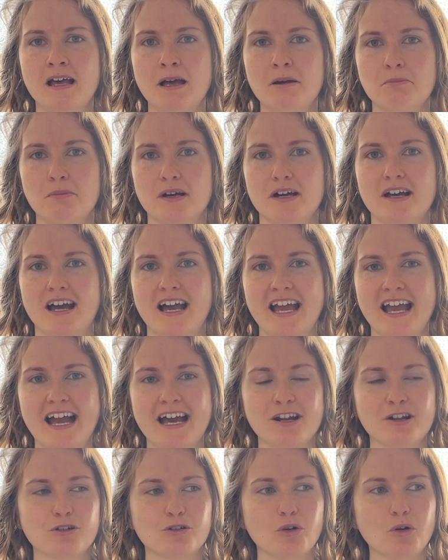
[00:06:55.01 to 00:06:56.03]
but I
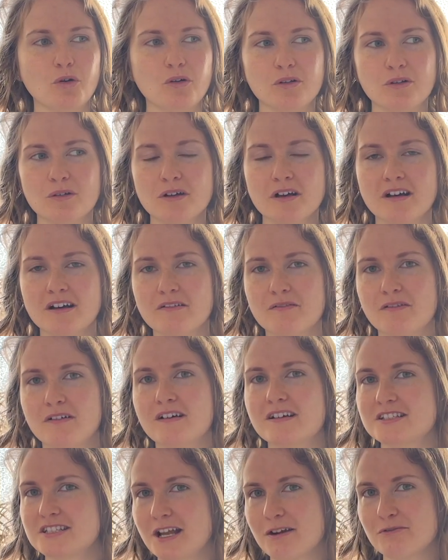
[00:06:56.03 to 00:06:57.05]
had a goal
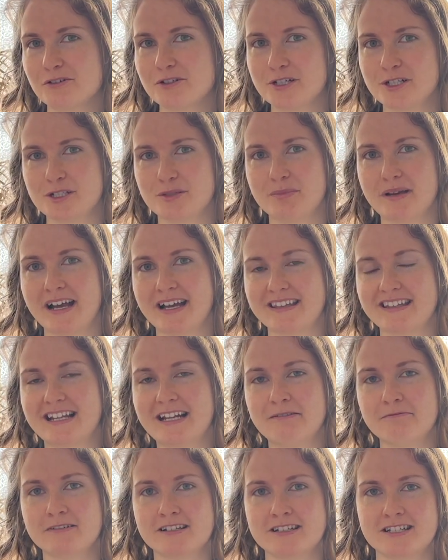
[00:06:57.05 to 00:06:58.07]
several years back that I
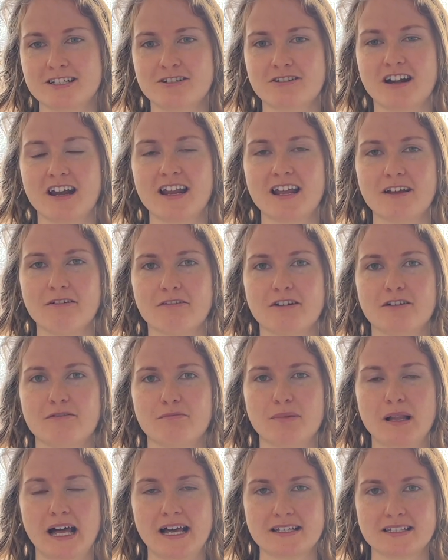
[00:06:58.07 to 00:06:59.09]
wanted to try to get rid of
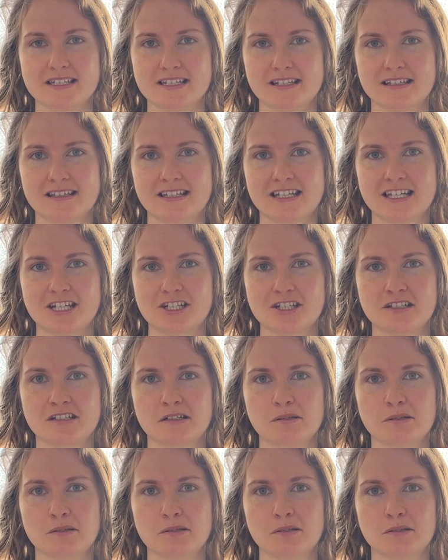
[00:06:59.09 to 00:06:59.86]
plastic in the kitchen